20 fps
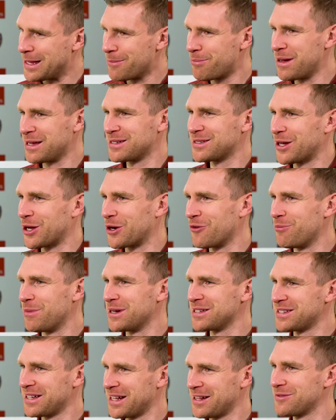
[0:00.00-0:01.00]
the best out of
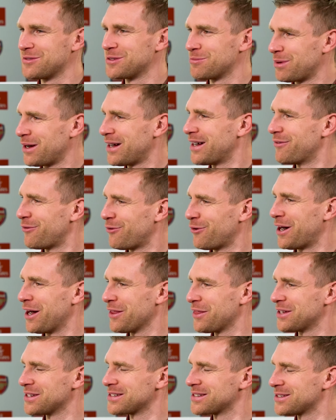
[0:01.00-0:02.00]
myself, but for
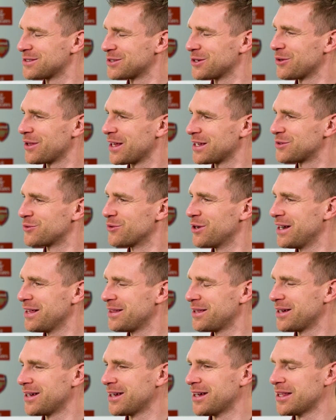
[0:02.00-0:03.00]
others. So that's really
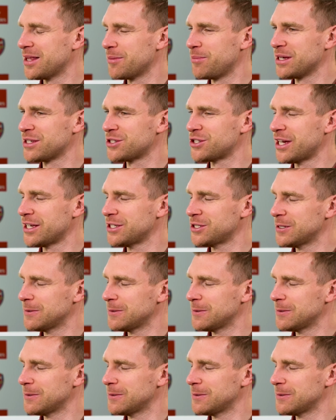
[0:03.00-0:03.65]
the big change.